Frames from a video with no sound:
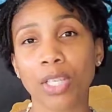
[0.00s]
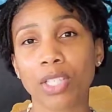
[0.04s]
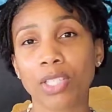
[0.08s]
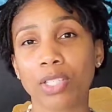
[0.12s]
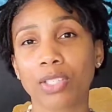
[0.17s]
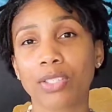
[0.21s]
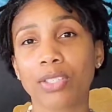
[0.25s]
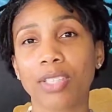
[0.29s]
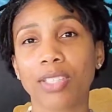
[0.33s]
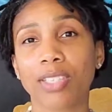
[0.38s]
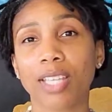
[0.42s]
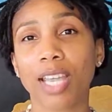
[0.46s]

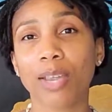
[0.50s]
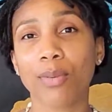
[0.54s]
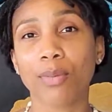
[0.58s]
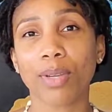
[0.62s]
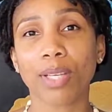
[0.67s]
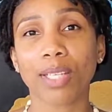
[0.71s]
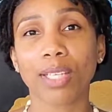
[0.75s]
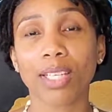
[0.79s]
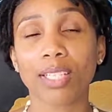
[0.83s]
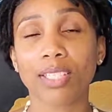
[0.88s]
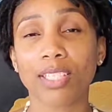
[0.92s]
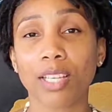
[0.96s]
So today
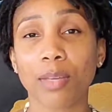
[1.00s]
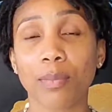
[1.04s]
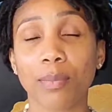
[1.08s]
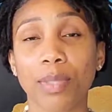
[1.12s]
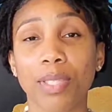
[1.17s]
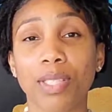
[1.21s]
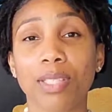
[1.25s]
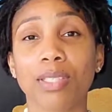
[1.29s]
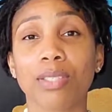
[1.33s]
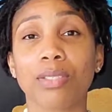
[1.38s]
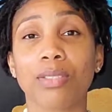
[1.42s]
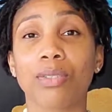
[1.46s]
we're gonna
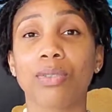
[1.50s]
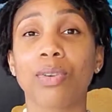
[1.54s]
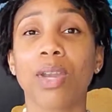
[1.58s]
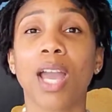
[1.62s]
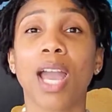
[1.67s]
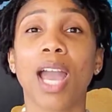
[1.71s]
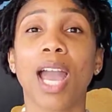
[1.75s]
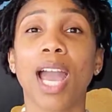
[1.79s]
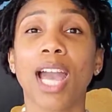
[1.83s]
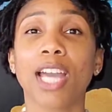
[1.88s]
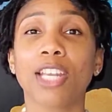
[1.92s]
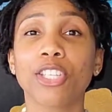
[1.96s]
jump into
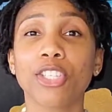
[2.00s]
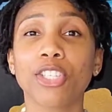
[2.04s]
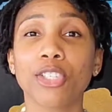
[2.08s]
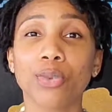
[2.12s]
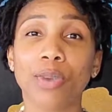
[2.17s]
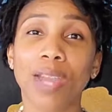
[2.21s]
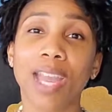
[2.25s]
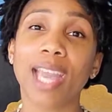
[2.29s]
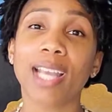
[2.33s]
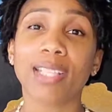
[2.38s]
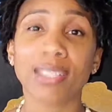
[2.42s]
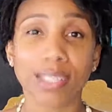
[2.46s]
how do
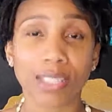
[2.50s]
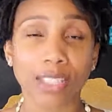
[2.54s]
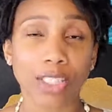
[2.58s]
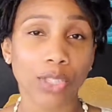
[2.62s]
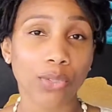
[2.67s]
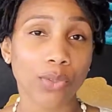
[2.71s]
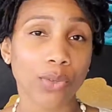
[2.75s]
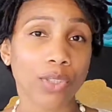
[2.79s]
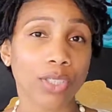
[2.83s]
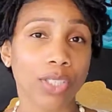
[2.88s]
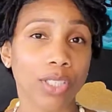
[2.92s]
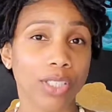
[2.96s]
you
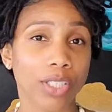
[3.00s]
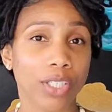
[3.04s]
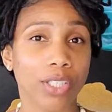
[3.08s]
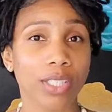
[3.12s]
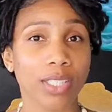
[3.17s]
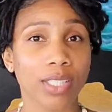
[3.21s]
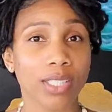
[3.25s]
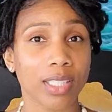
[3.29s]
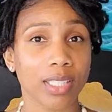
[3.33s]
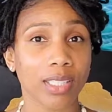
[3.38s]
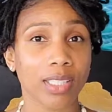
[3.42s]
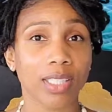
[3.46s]
execute on a
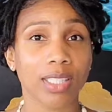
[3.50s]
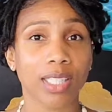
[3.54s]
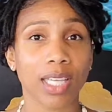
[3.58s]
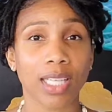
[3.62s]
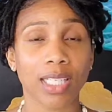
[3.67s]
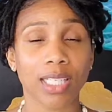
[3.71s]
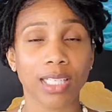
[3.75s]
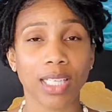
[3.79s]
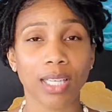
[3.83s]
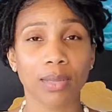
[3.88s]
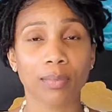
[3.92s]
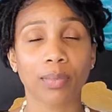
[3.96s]
30, 60,
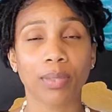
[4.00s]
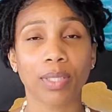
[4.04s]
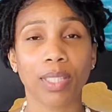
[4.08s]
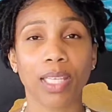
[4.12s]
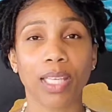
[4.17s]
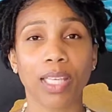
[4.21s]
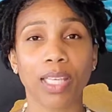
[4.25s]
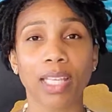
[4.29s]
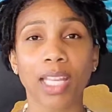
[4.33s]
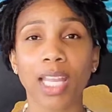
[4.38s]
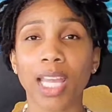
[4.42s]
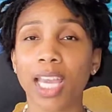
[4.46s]
90 day
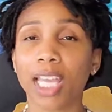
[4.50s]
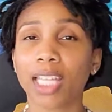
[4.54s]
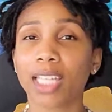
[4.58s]
plan?